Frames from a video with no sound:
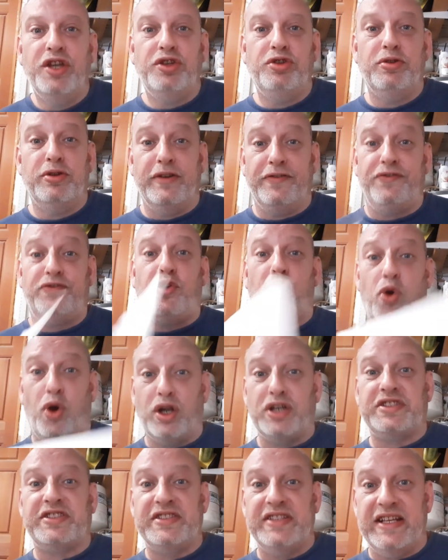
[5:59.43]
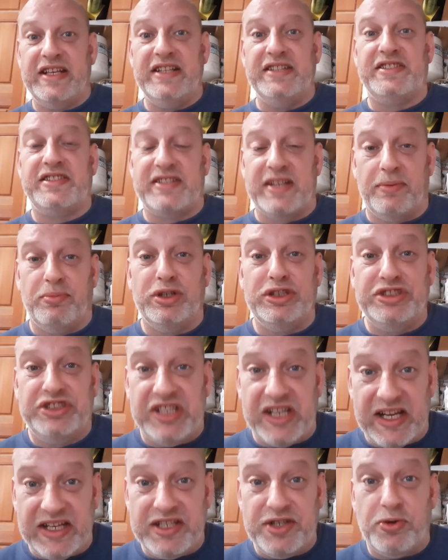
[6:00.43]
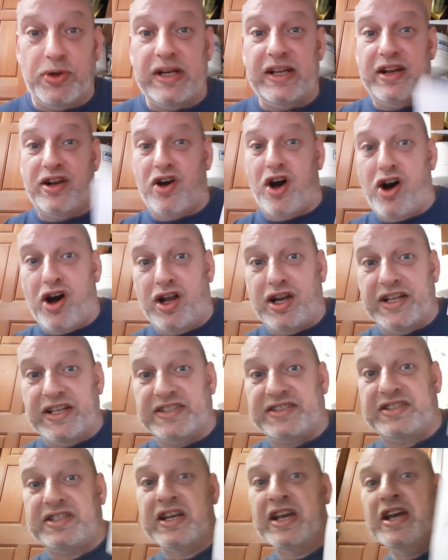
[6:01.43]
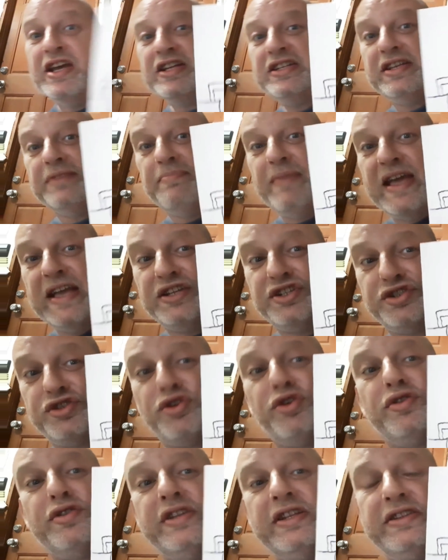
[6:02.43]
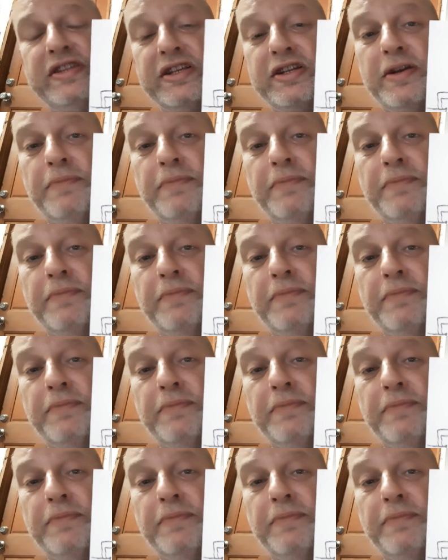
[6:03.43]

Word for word: You of course need someone genuine and honest to make sure that the